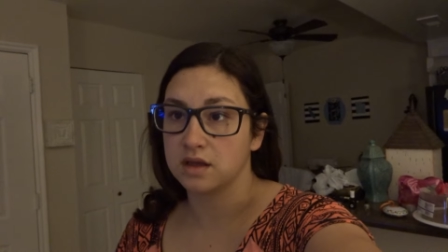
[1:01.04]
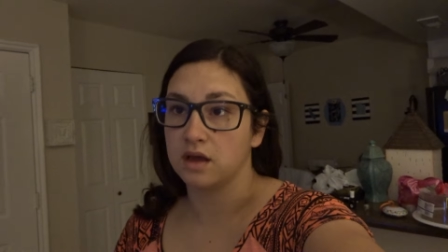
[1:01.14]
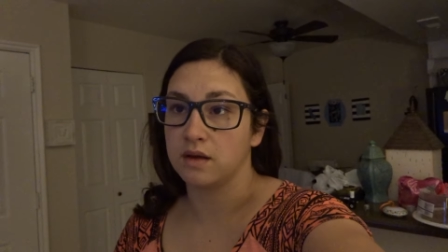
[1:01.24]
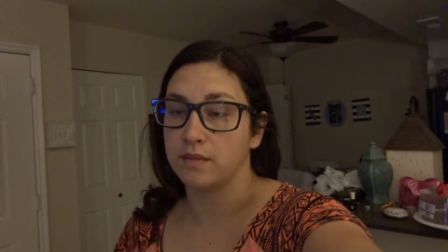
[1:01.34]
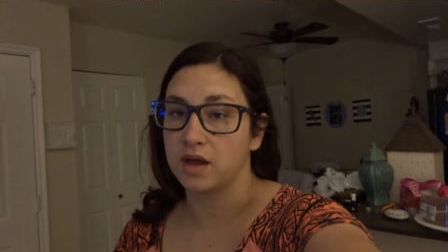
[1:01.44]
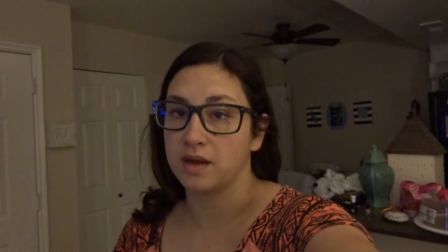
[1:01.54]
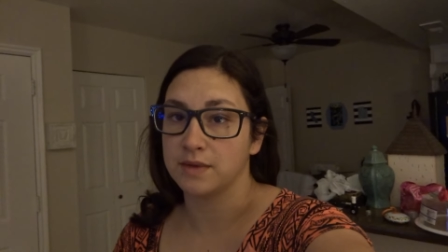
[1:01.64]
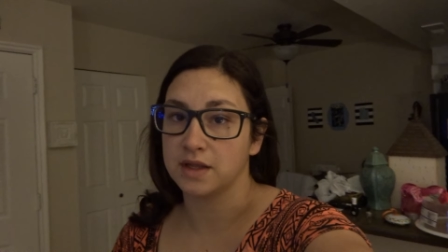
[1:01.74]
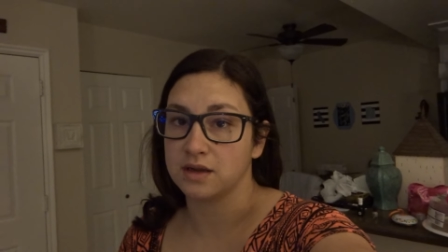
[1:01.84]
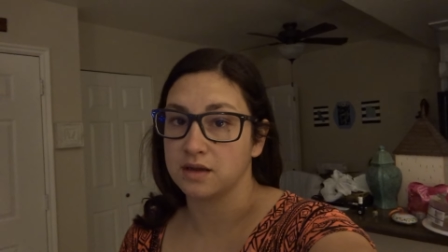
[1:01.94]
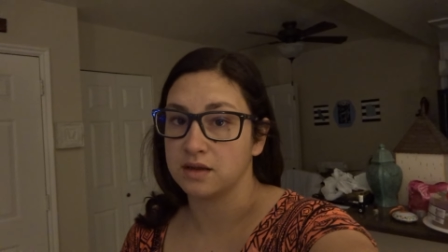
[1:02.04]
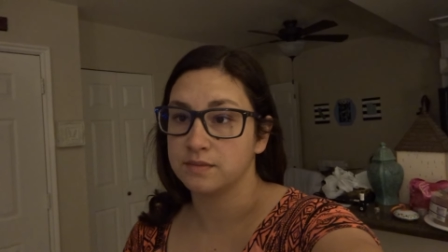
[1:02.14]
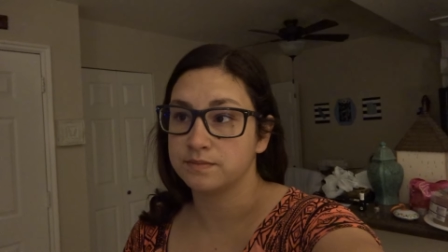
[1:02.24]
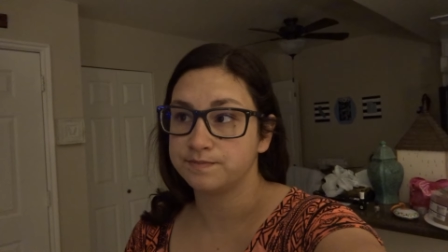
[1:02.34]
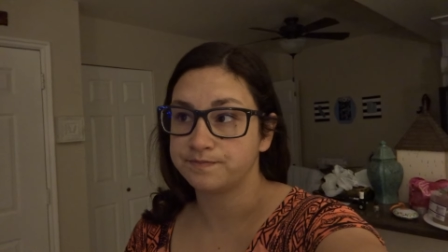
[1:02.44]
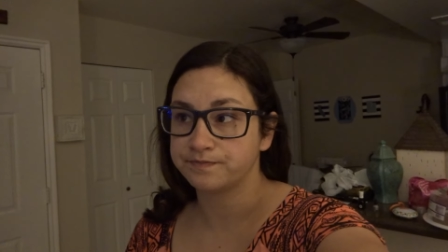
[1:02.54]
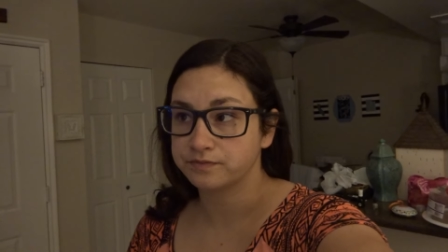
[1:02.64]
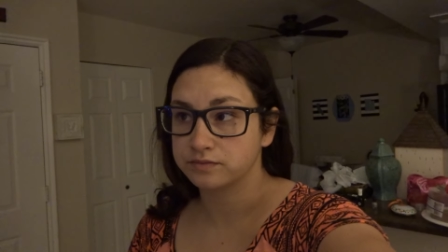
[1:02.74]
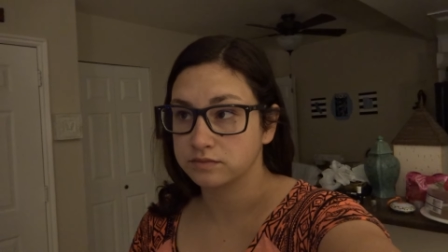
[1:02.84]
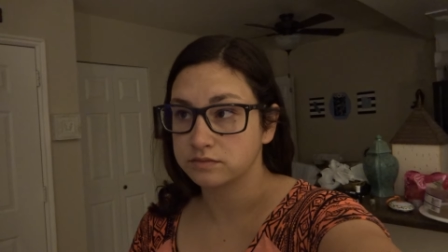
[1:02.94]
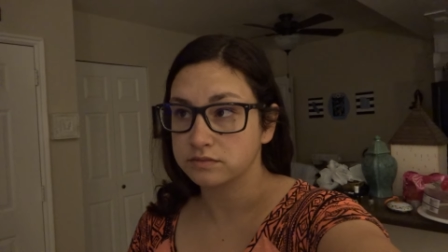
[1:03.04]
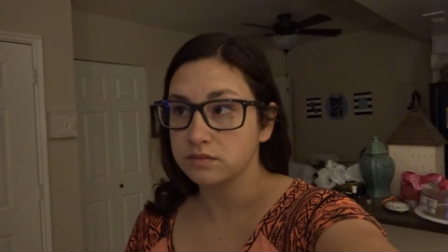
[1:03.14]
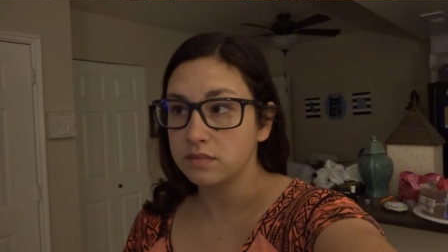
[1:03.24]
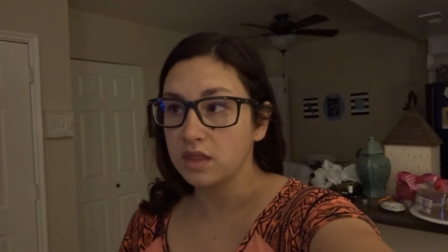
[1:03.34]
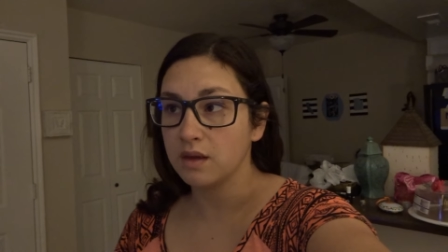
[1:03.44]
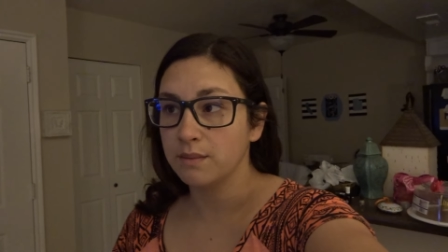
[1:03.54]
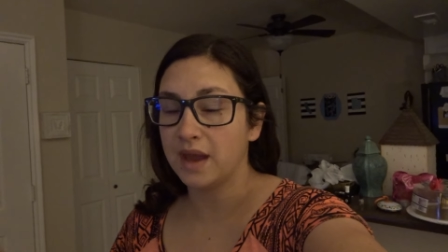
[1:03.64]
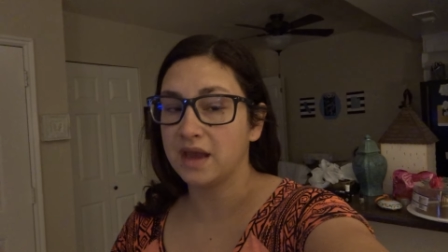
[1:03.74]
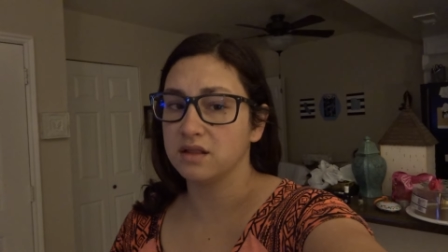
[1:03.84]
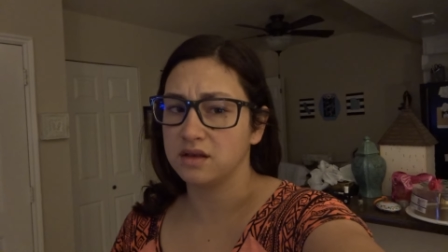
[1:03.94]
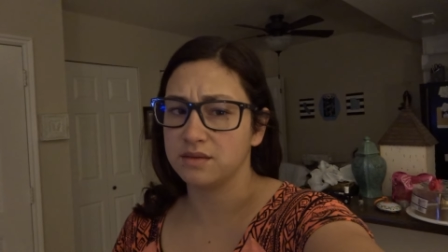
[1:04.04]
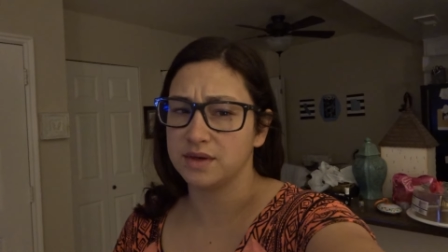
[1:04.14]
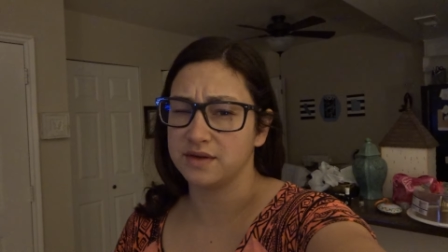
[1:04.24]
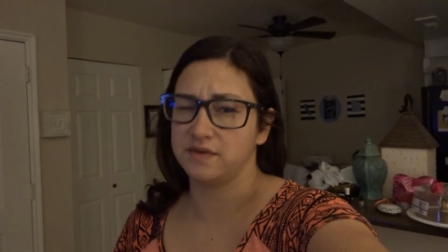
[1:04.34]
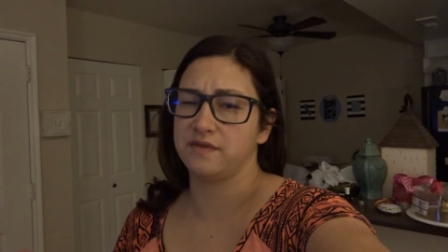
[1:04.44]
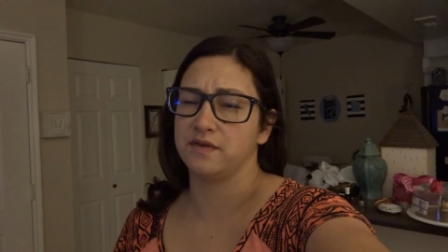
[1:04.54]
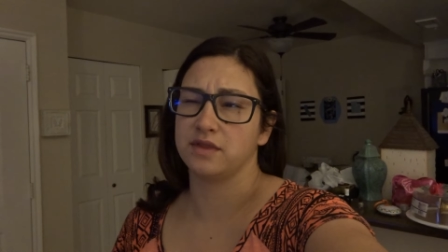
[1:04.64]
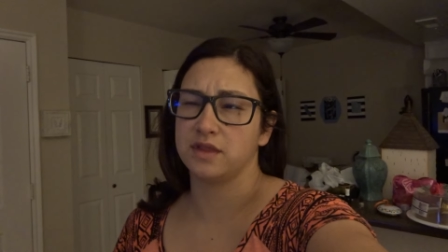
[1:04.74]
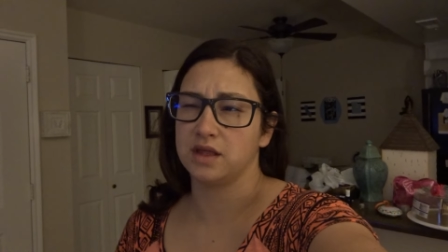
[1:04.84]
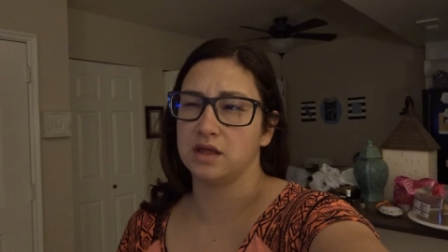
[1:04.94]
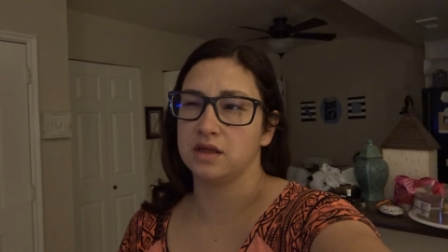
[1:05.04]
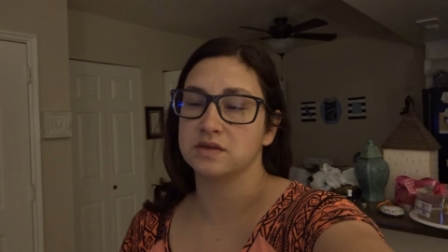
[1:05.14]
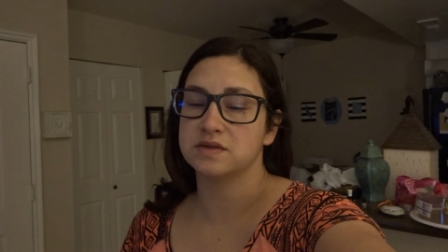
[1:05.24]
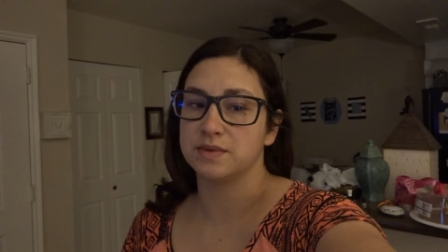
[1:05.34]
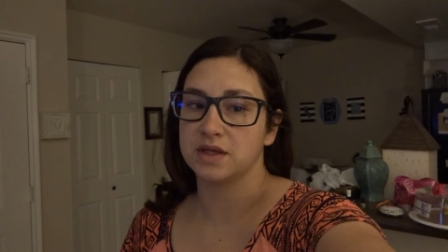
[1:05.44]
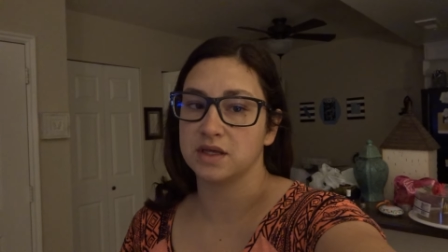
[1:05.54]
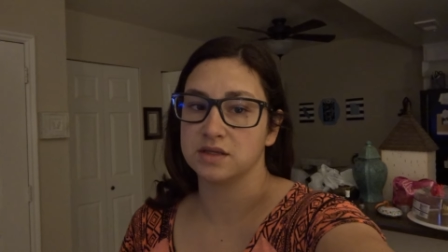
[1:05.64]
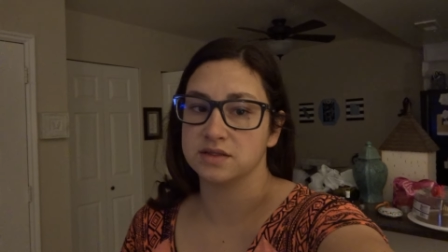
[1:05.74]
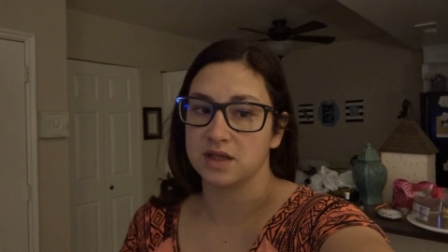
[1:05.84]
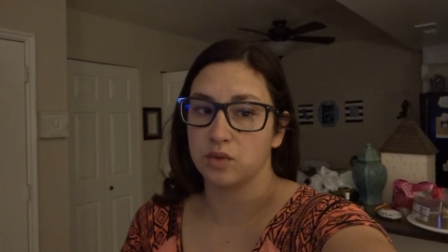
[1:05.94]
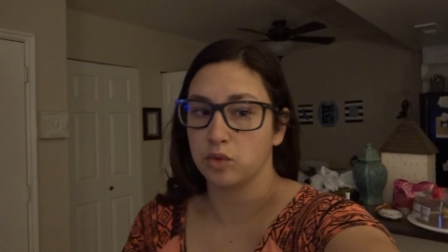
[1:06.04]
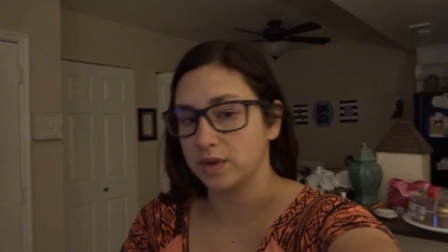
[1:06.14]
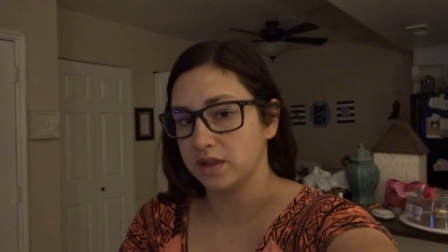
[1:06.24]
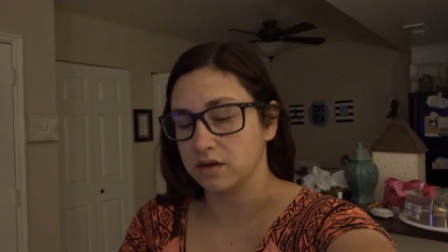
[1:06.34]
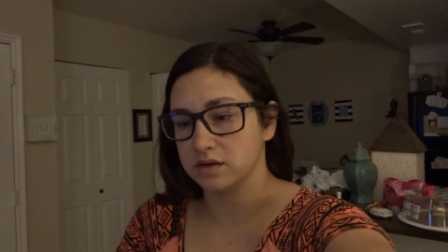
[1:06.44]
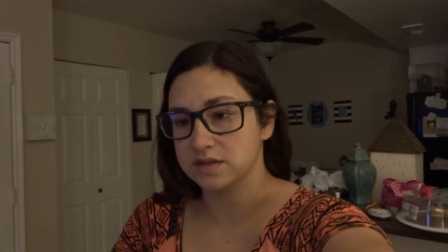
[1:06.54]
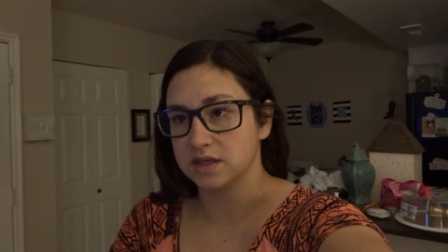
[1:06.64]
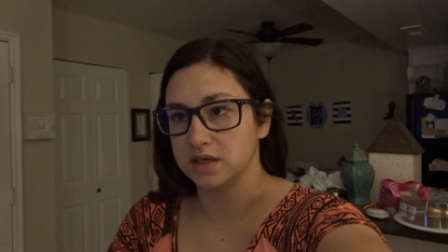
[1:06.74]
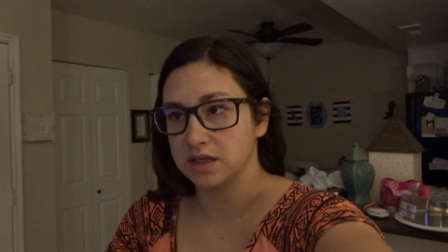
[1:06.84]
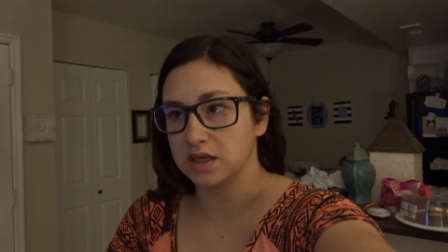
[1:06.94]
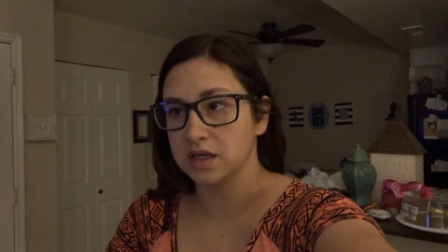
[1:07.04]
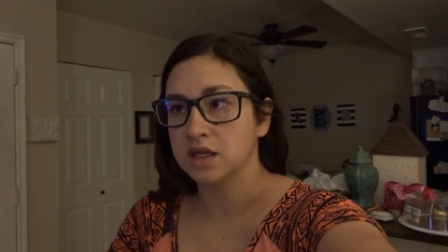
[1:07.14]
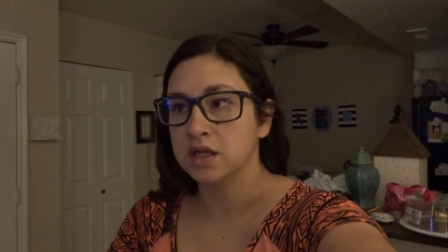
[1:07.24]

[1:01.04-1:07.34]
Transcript: Um, I'm gonna pack a little bit of different things because now we'll be there on Sunday